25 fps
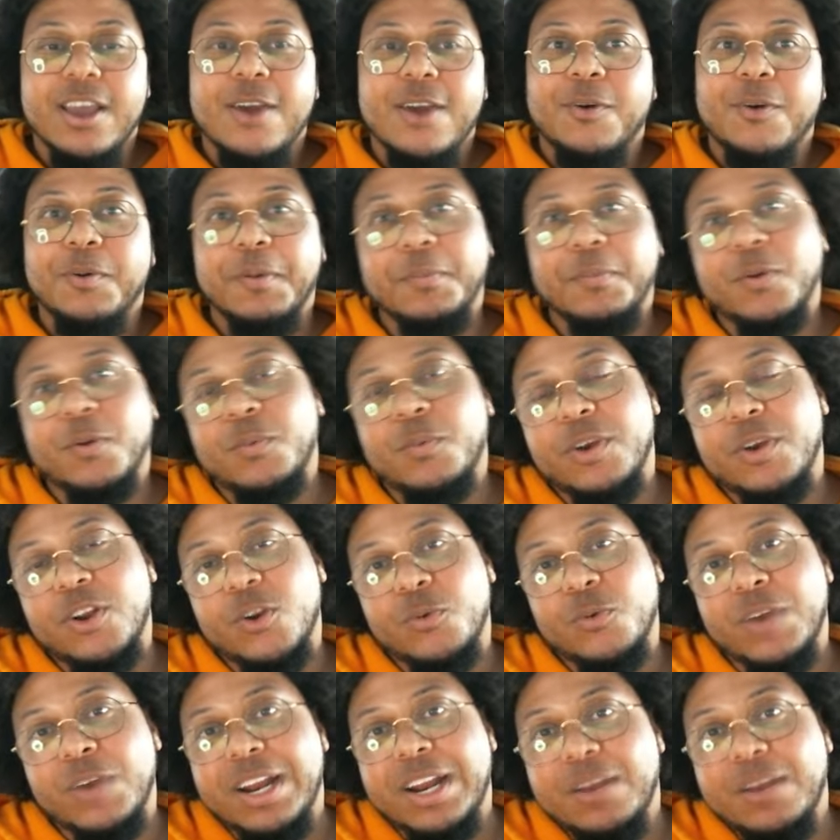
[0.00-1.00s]
Remember, when
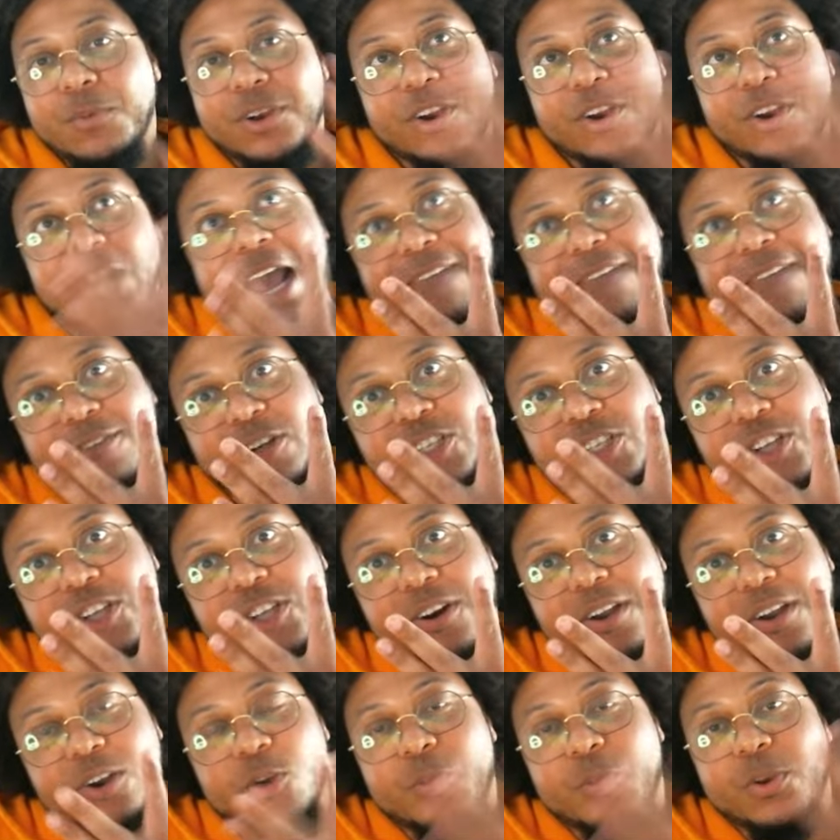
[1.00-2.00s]
you have your
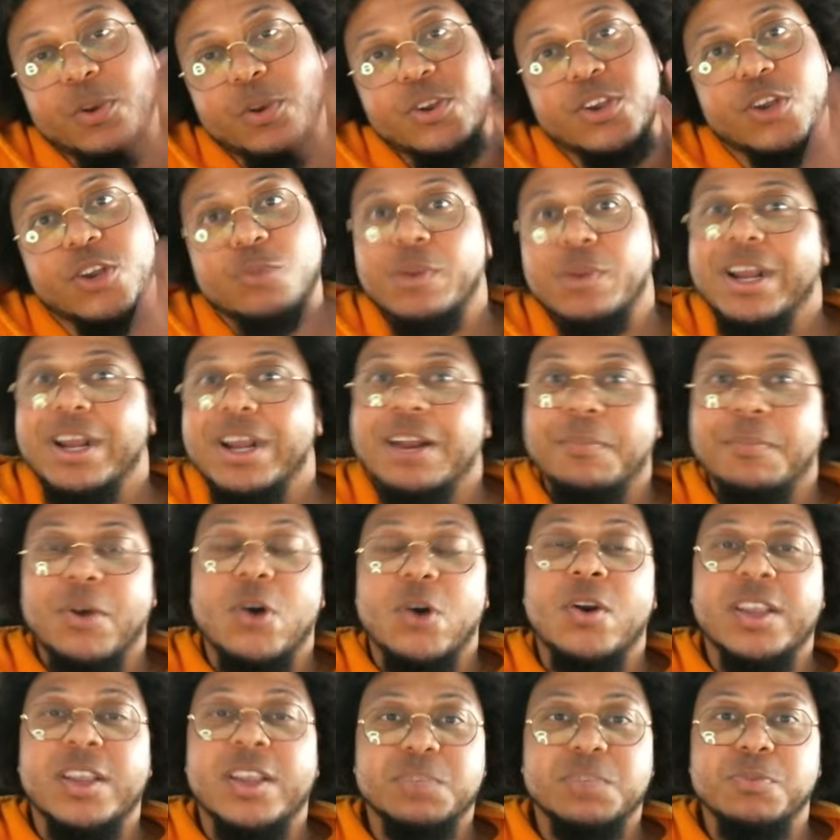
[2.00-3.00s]
Sharingan open, you can read
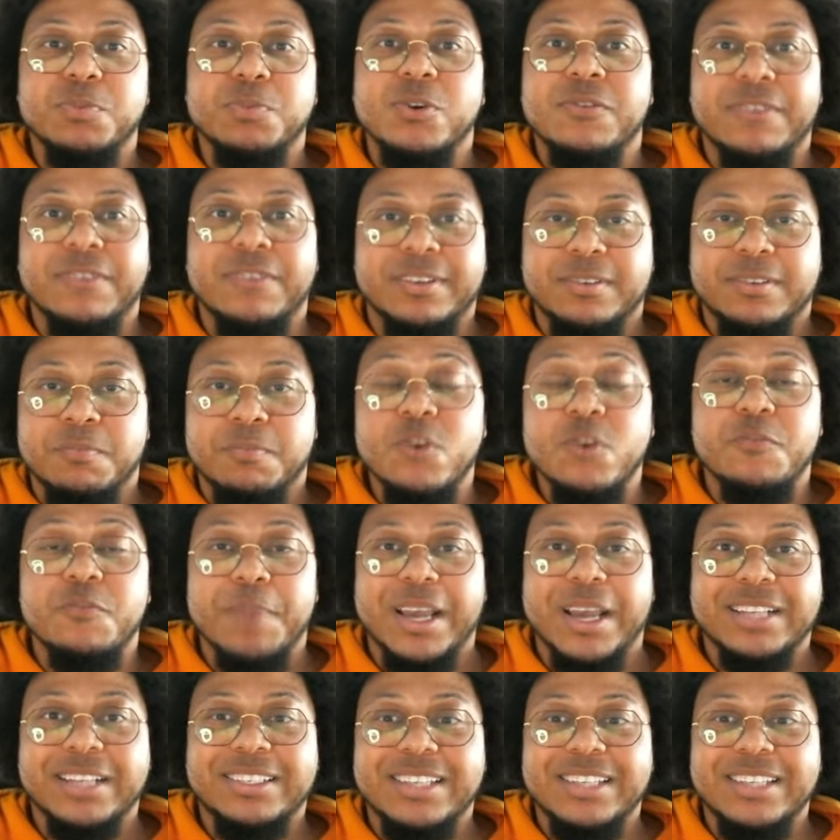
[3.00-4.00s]
opponents'
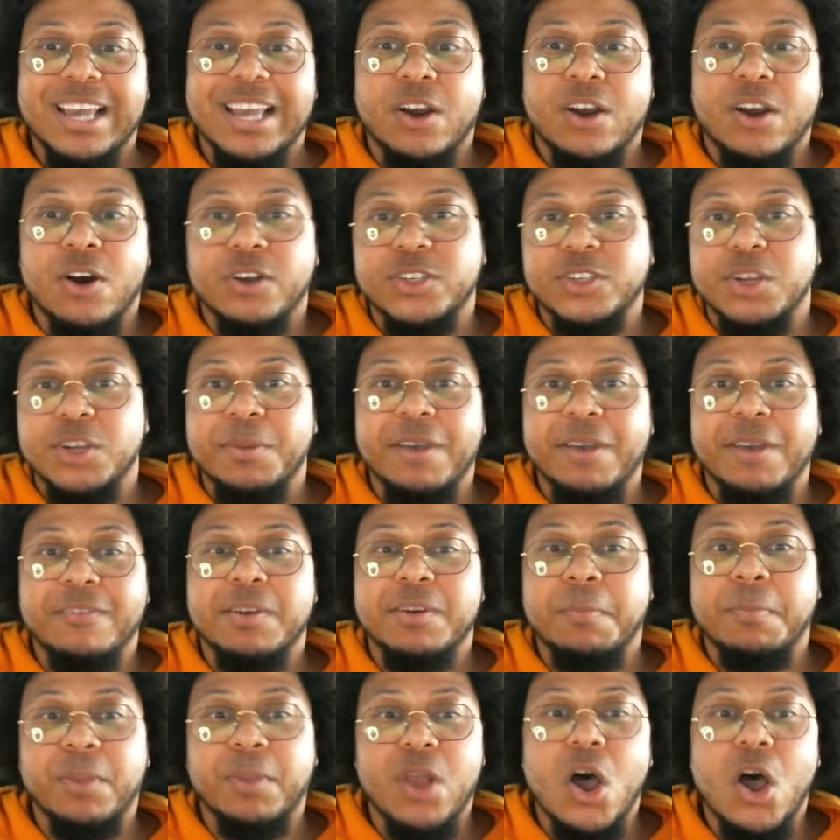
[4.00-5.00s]
movements, causing you to be able to
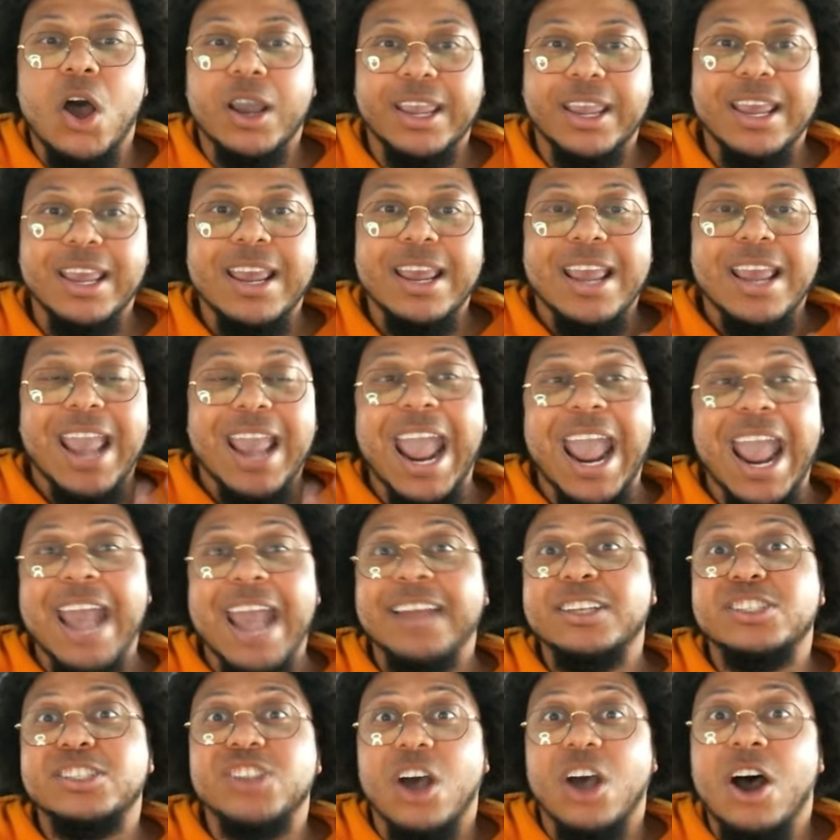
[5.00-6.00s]
block
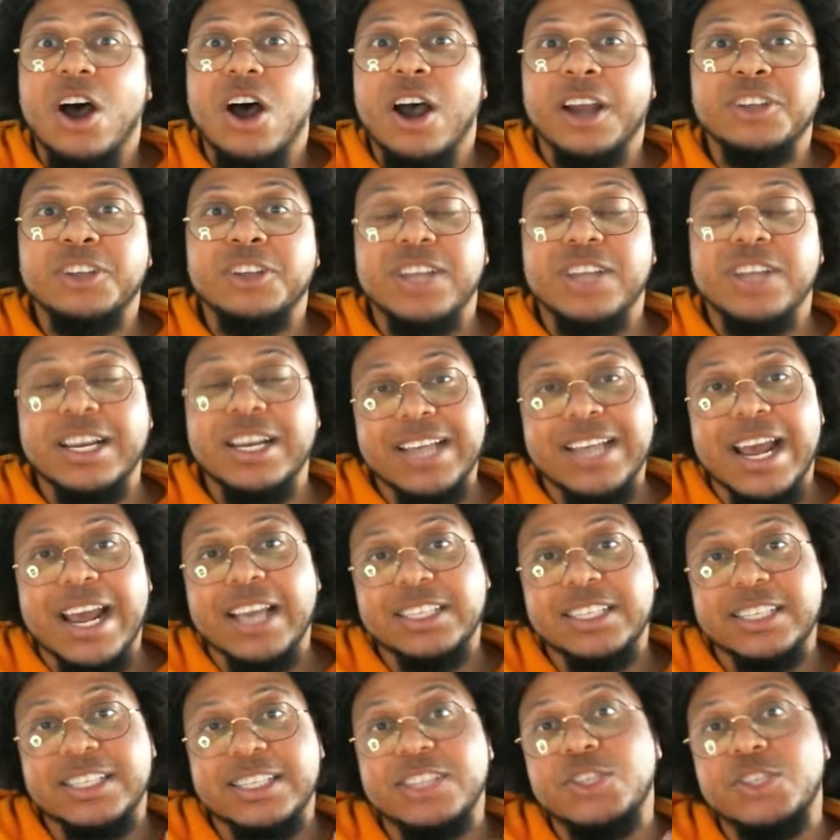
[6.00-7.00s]
and dodge
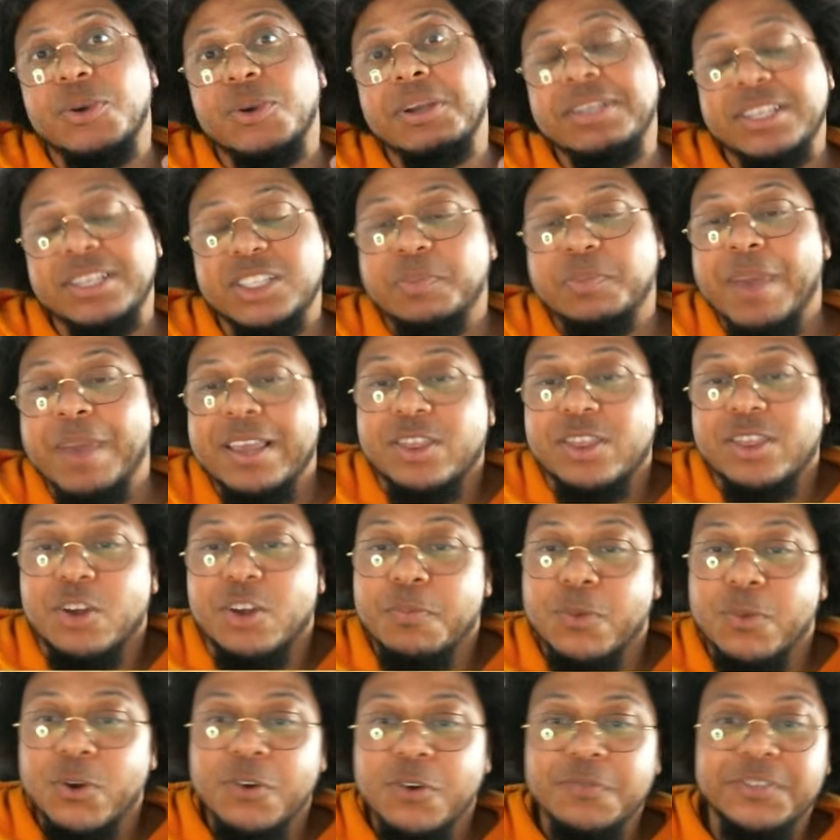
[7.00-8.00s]
attacks because you anticipate their
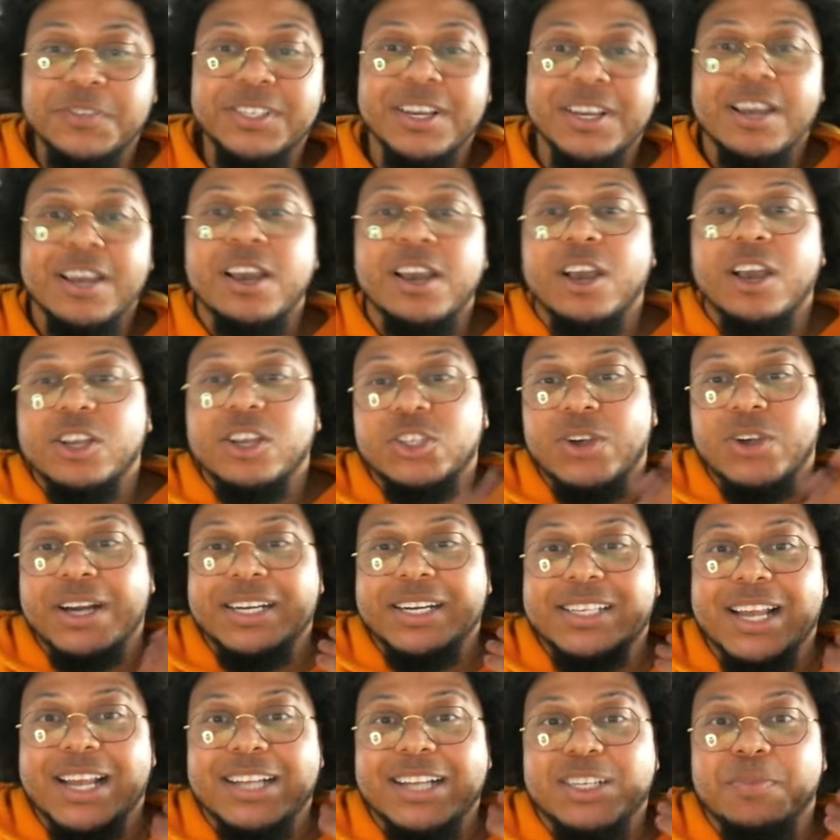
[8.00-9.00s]
moves. So I
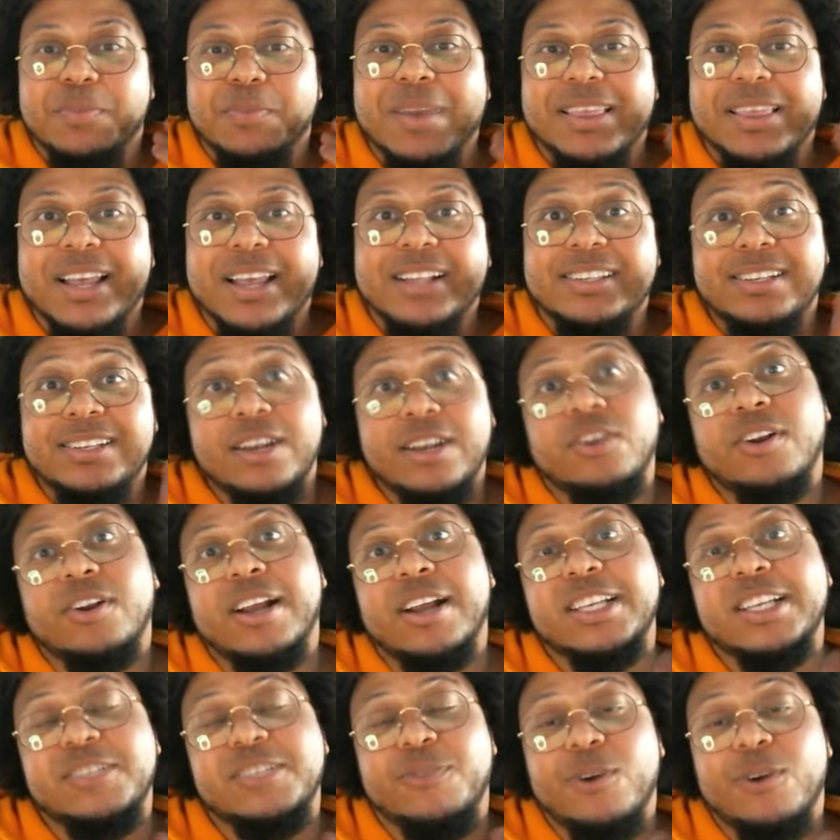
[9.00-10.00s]
decided to make that
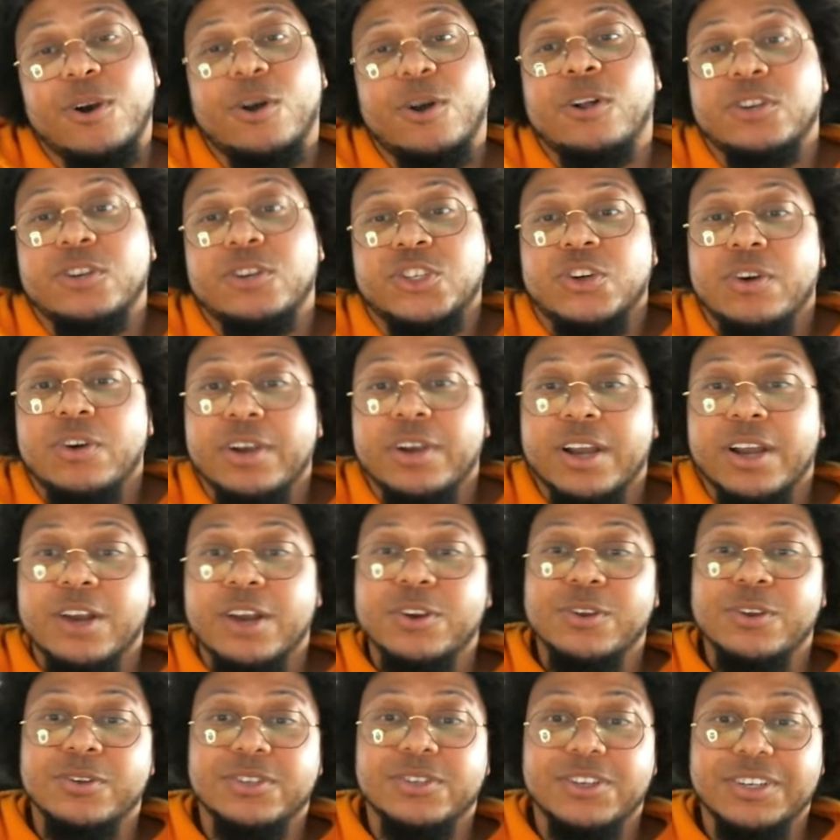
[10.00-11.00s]
standardized for all Sharingan
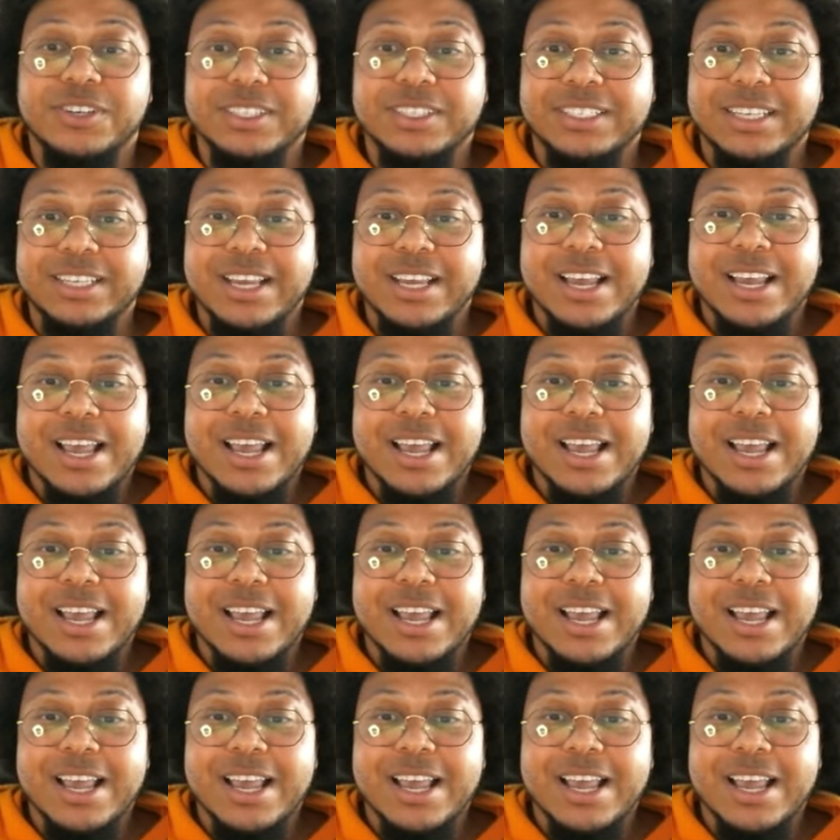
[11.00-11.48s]
users.